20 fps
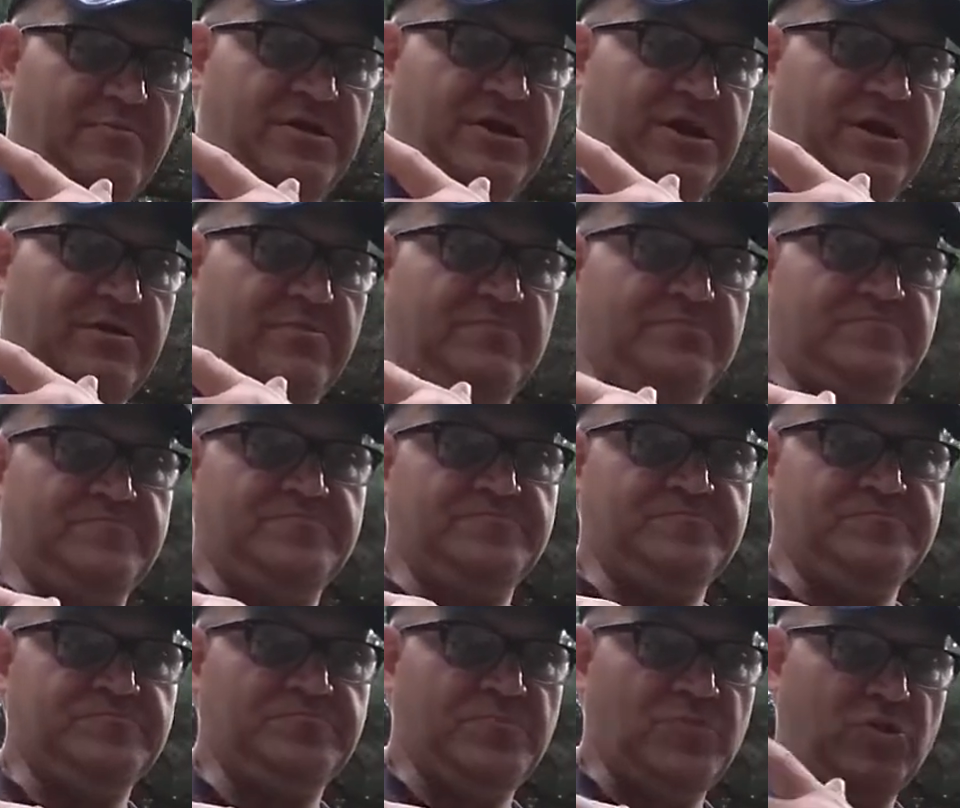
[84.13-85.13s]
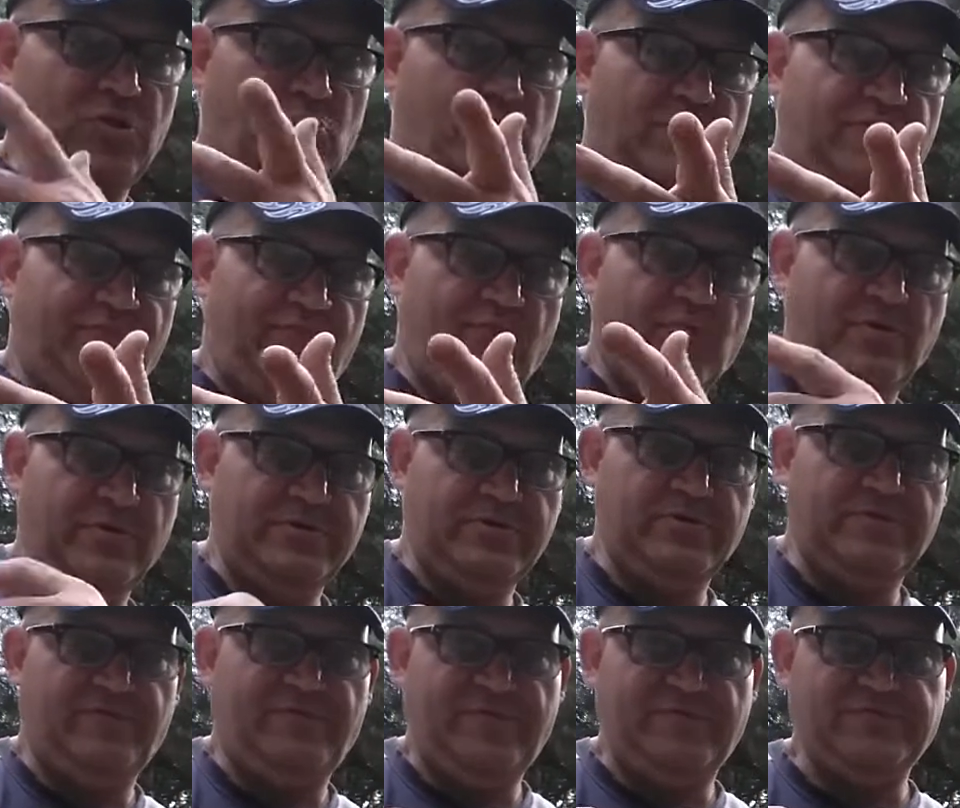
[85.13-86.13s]
of money. They're worth
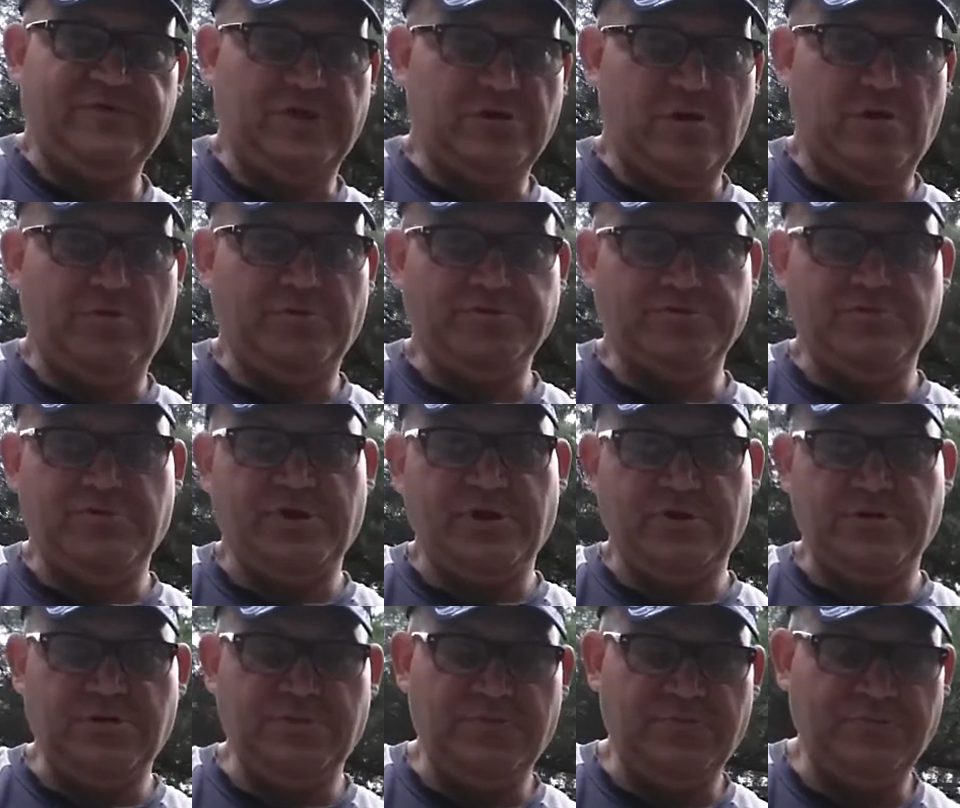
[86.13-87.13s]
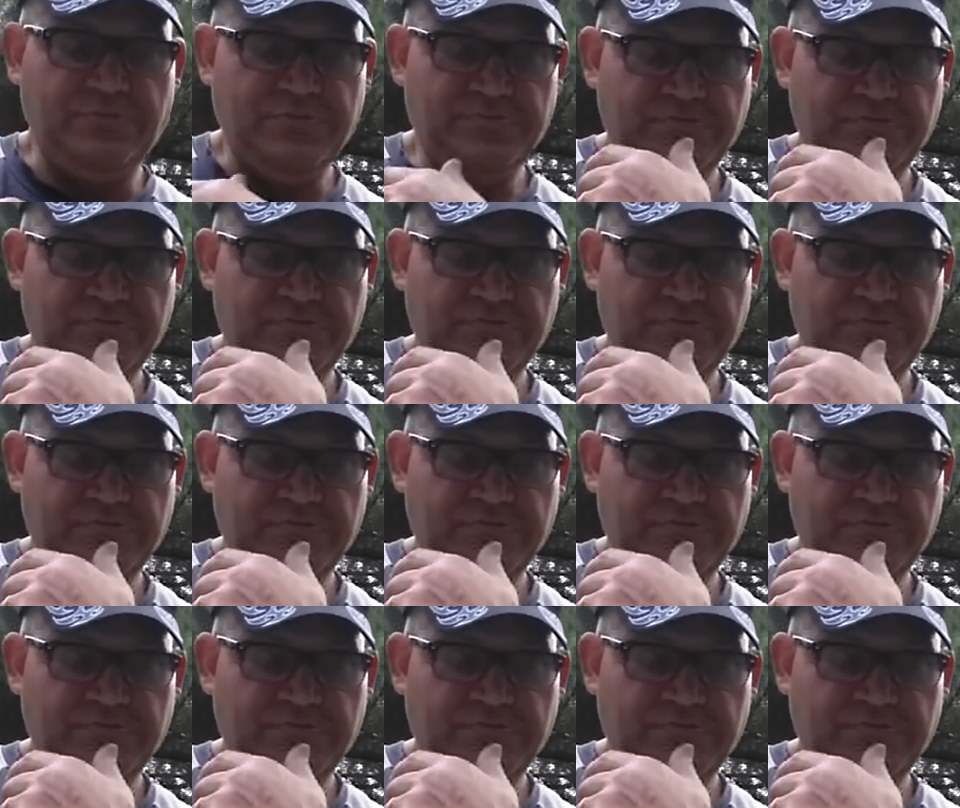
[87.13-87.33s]
$450 brand new.